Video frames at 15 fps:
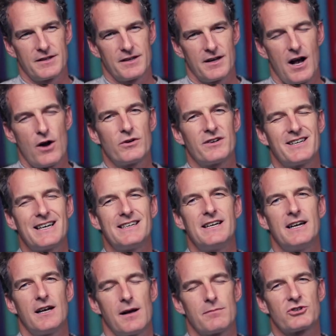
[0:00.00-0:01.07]
isn't it? I would have said
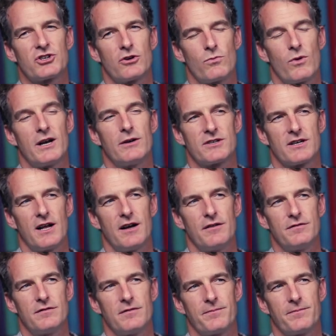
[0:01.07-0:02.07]
Neil Armstrong while he was alive.